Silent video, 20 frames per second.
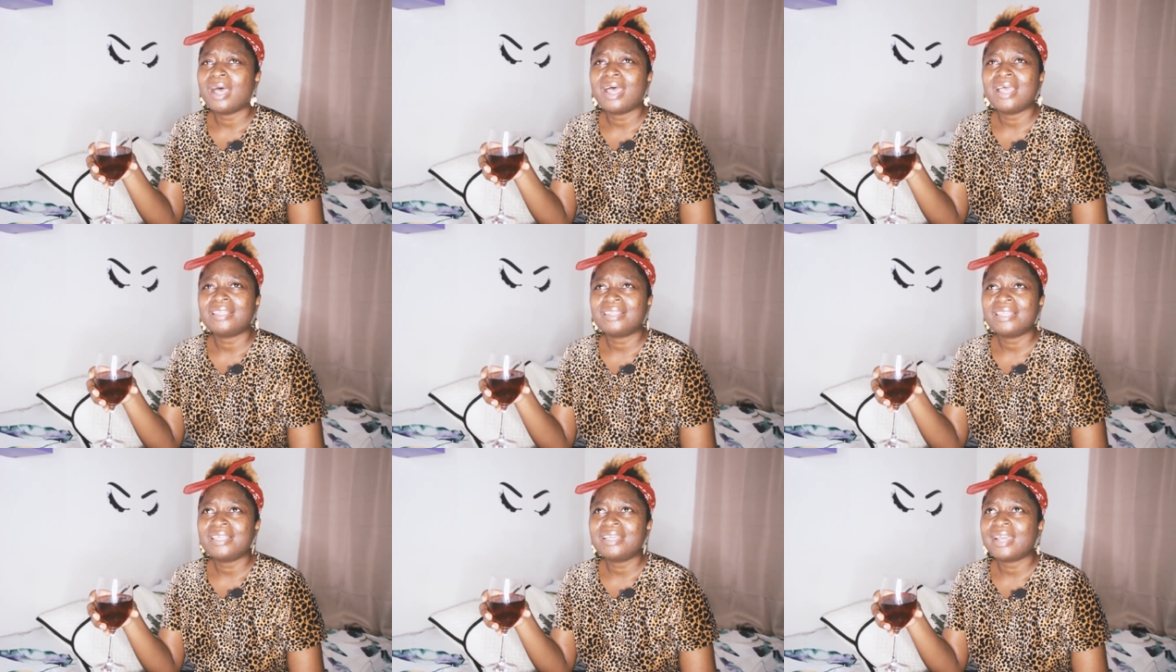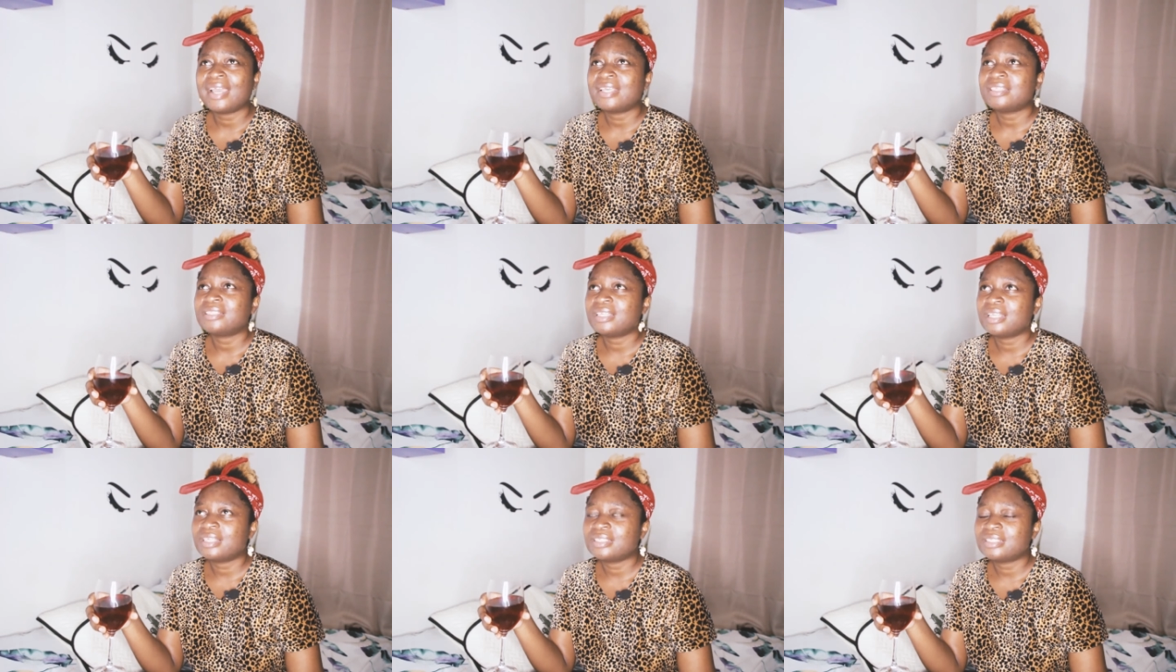I think I
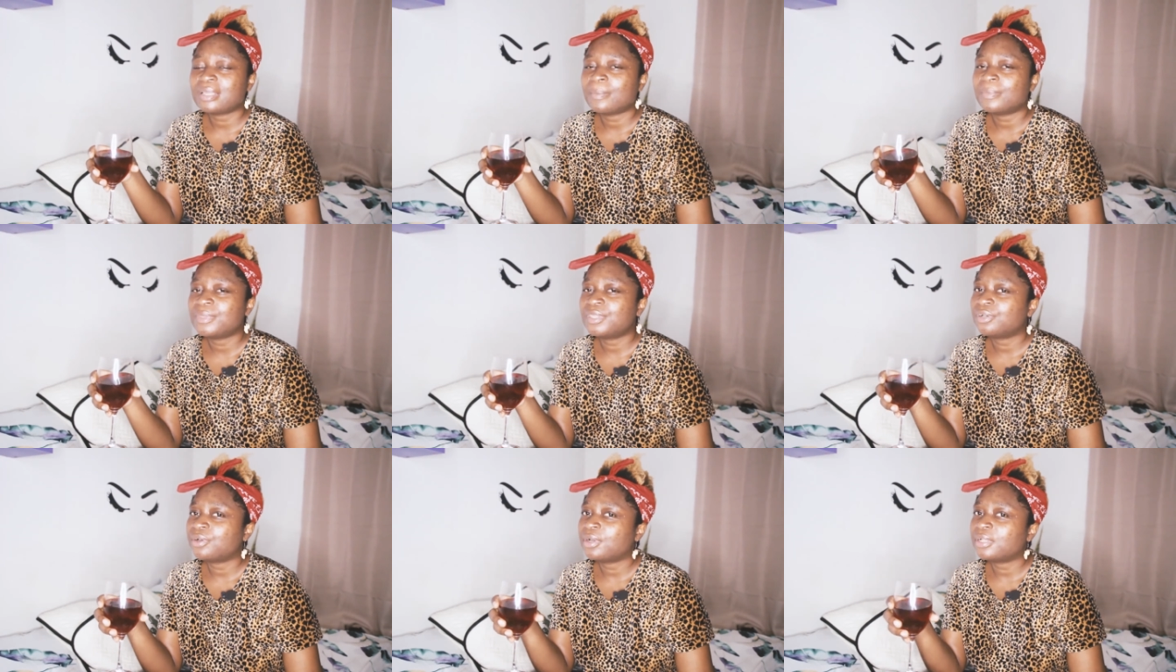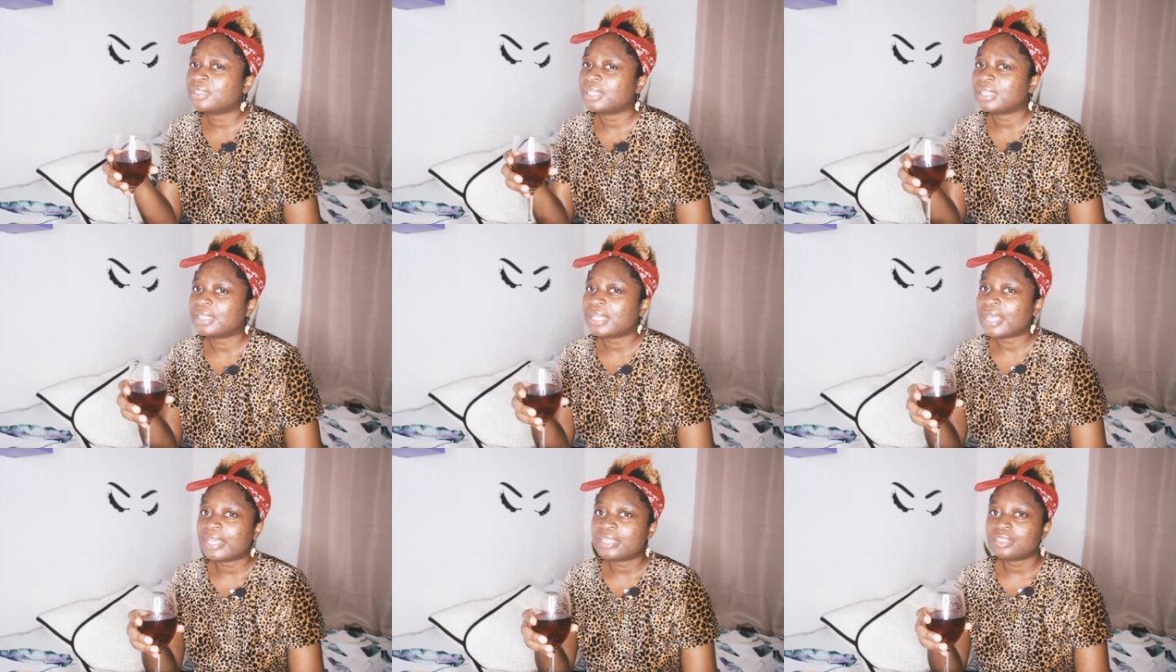said something on the
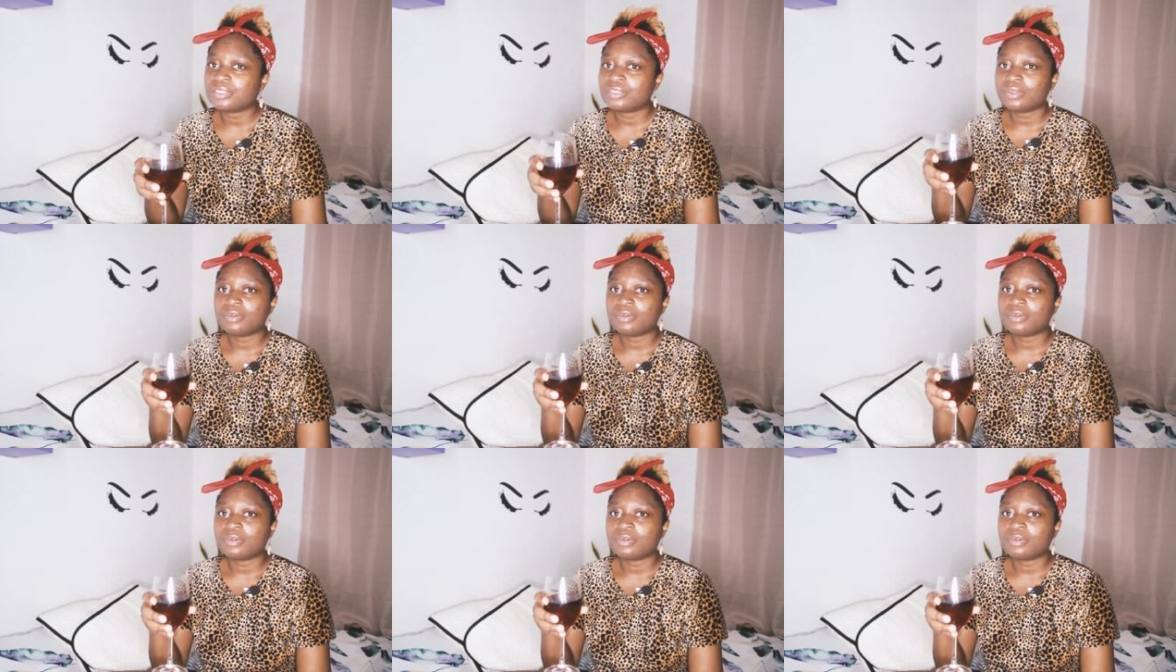lines